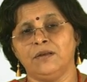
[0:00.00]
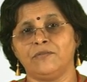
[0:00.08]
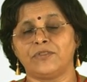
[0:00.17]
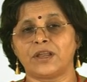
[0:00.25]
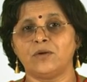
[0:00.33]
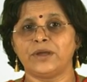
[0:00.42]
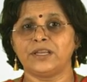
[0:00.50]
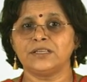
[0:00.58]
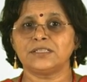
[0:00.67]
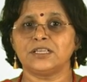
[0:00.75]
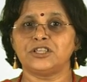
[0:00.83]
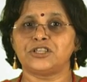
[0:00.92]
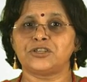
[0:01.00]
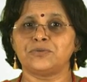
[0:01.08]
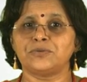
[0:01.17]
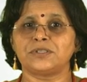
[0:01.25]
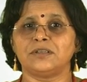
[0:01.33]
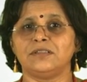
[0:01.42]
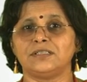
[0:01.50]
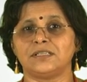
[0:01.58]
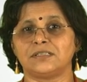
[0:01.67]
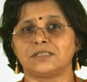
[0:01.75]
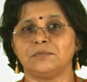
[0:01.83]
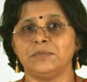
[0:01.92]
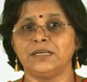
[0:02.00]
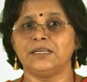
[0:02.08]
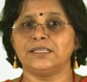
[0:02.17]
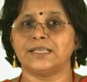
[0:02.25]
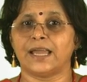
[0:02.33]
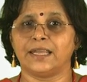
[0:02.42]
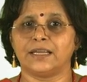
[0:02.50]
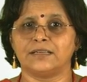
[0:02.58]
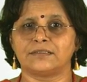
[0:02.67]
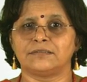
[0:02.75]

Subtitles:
there are various issues in the system in designing it,